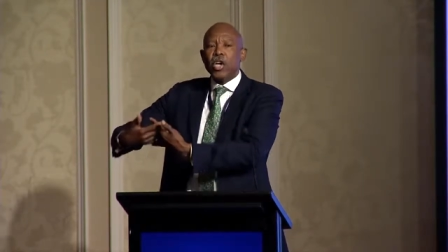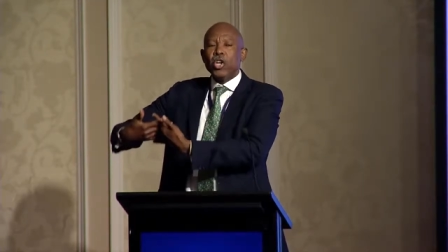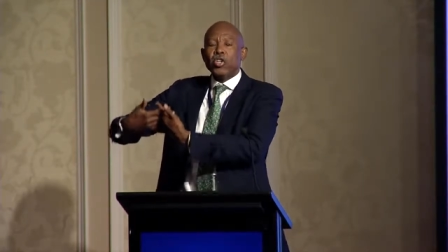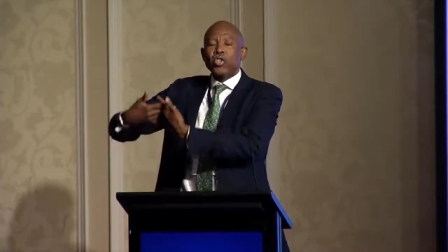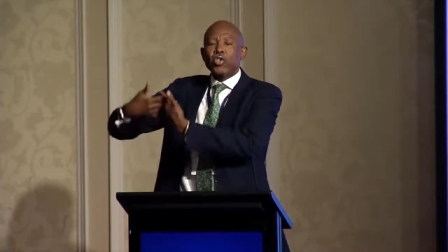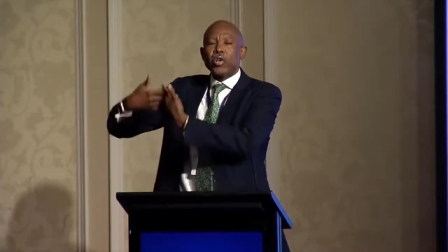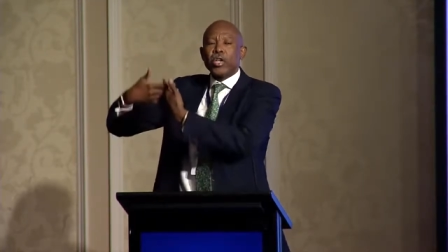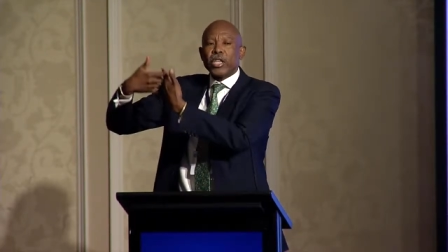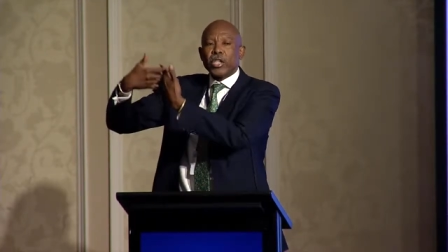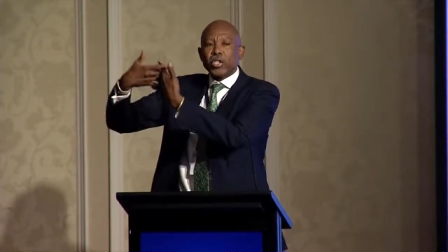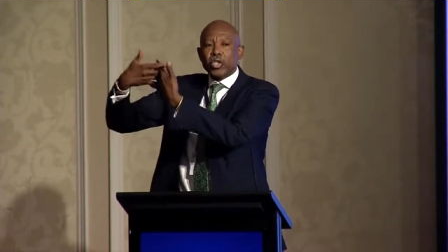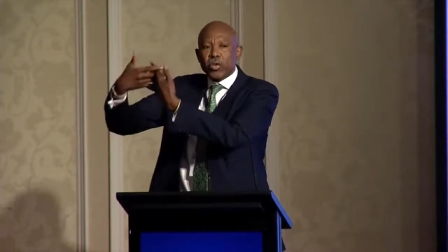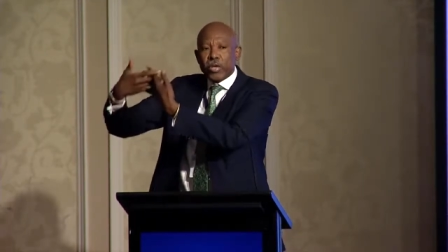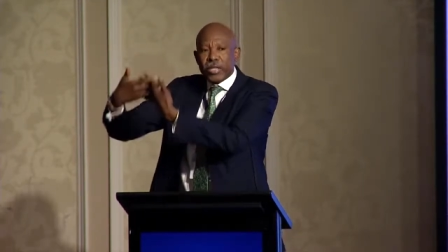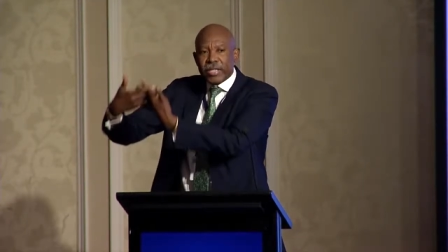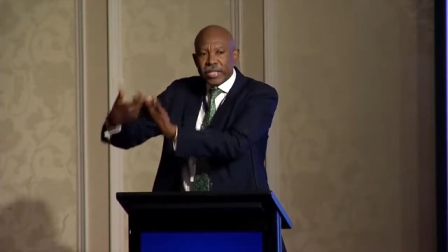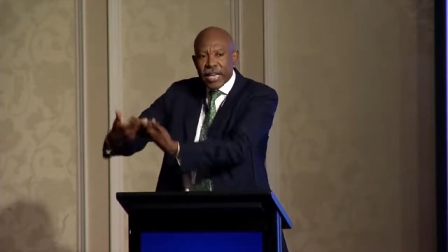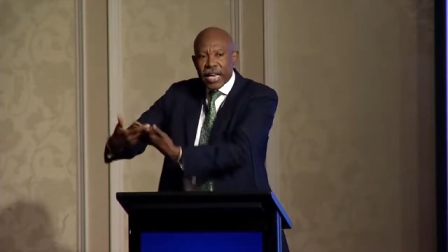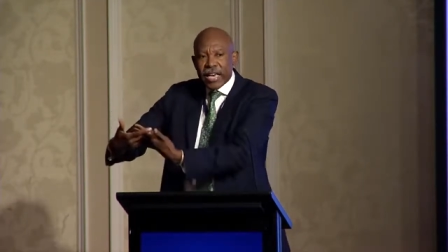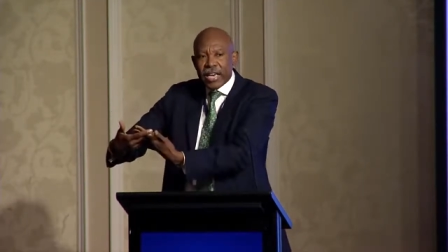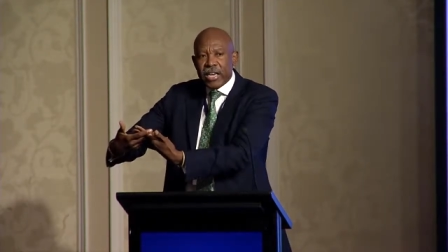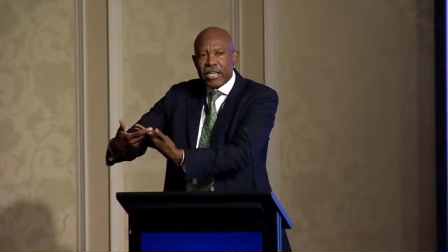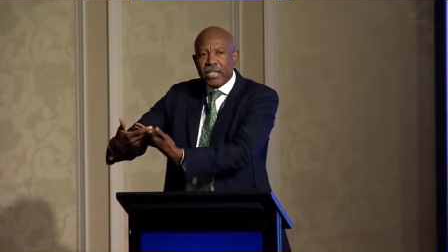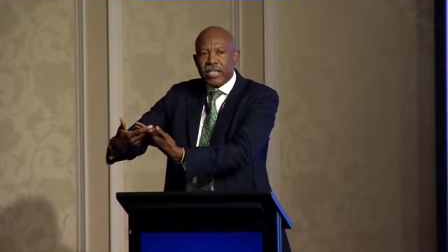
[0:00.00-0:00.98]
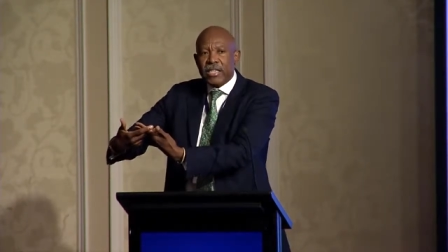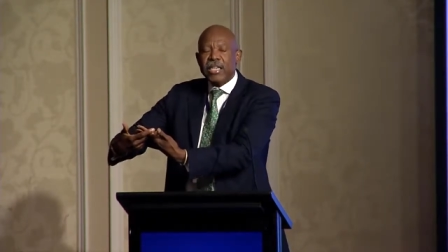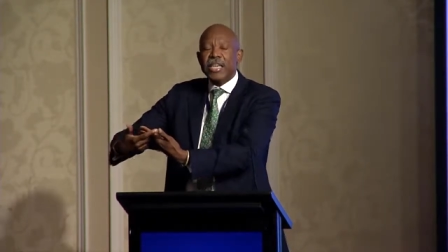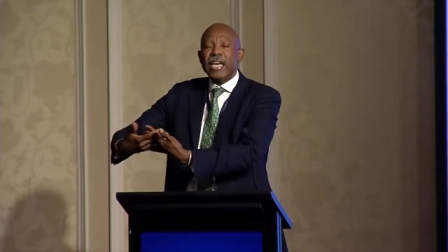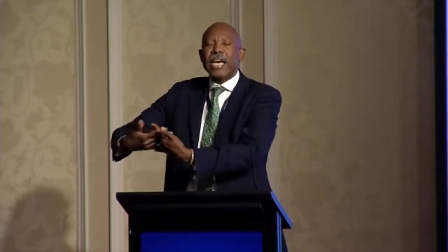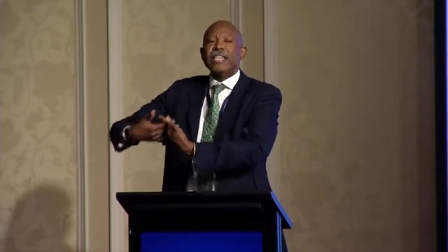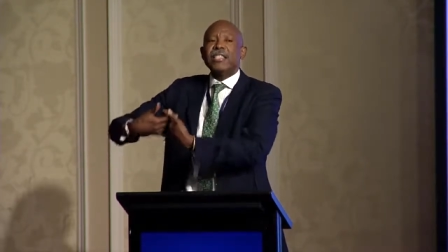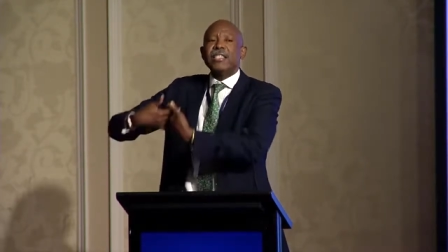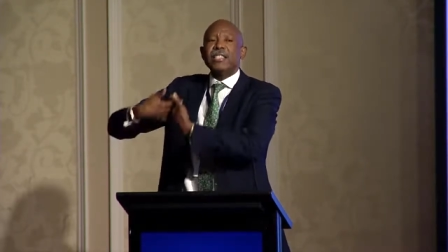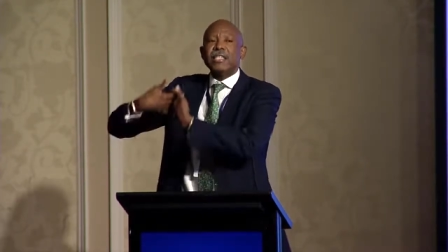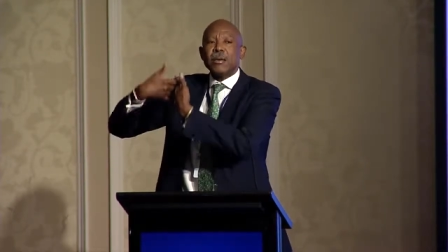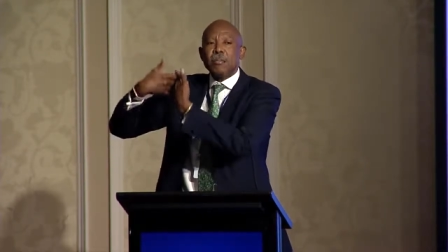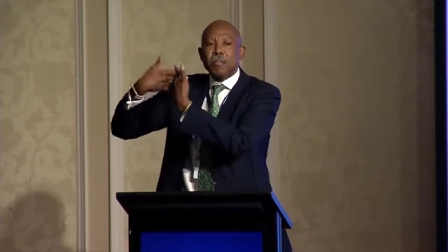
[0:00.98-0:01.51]
to the society
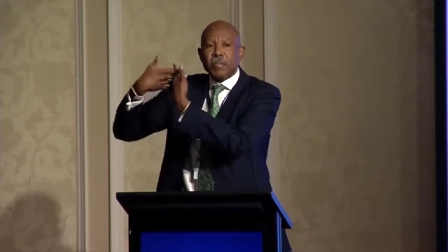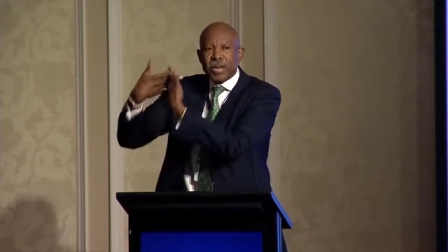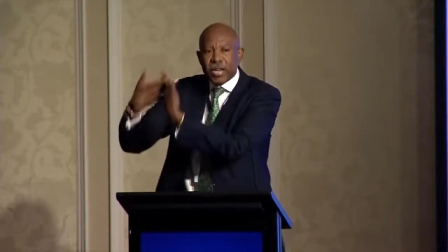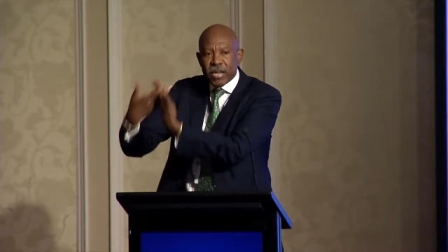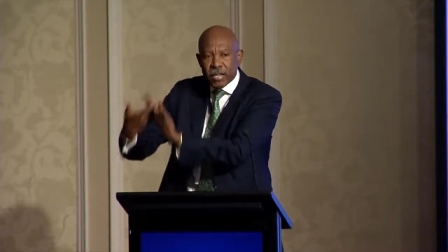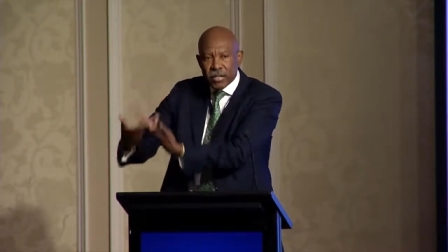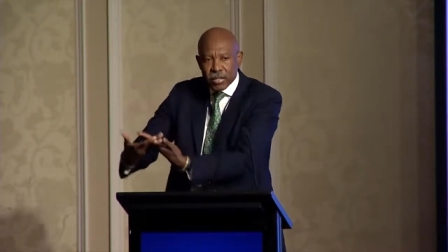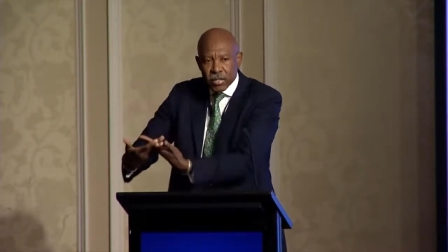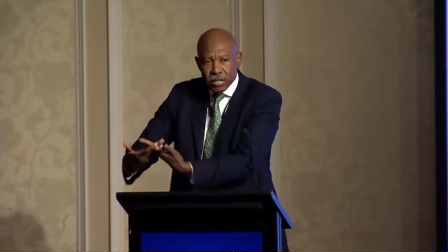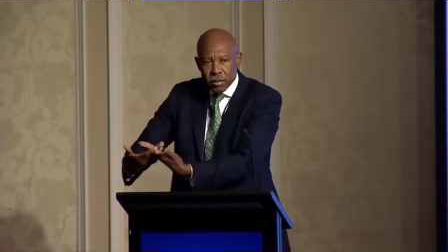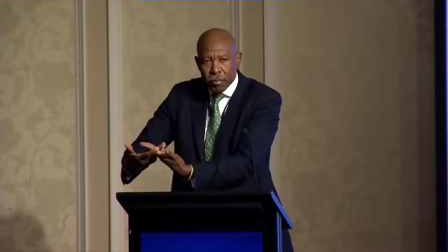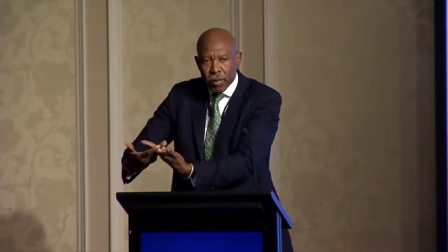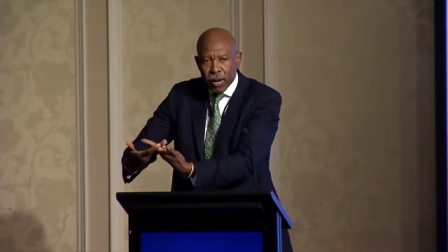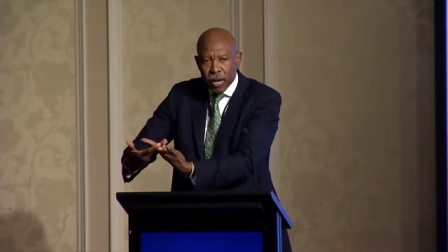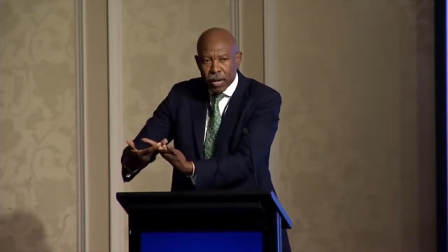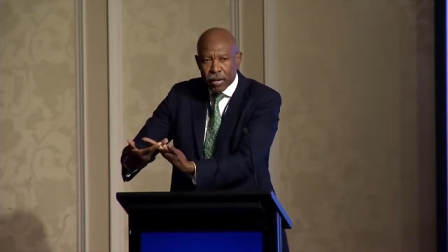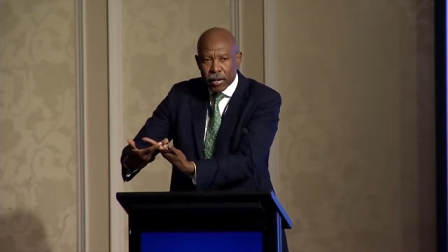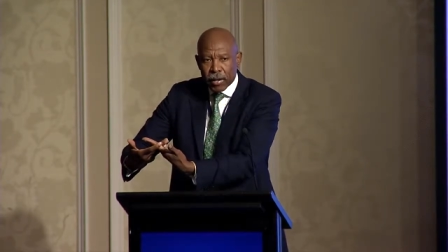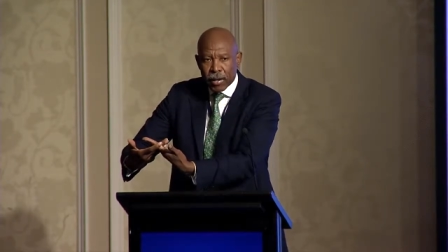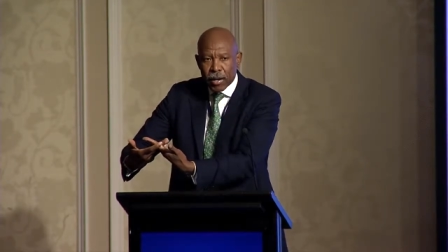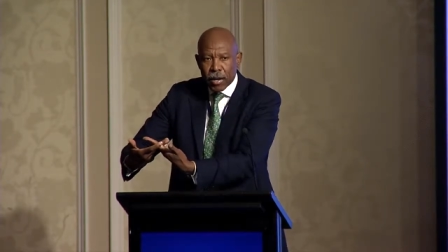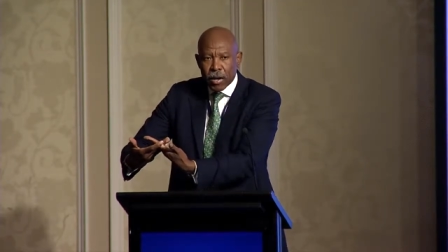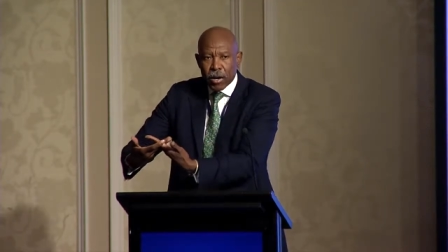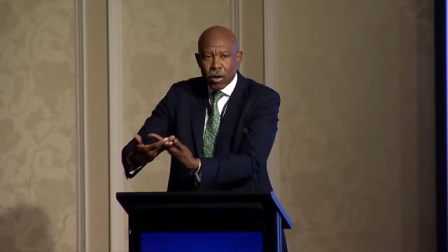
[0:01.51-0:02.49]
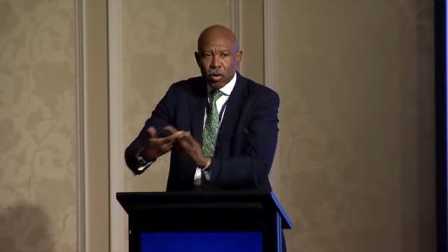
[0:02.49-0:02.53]
as the principal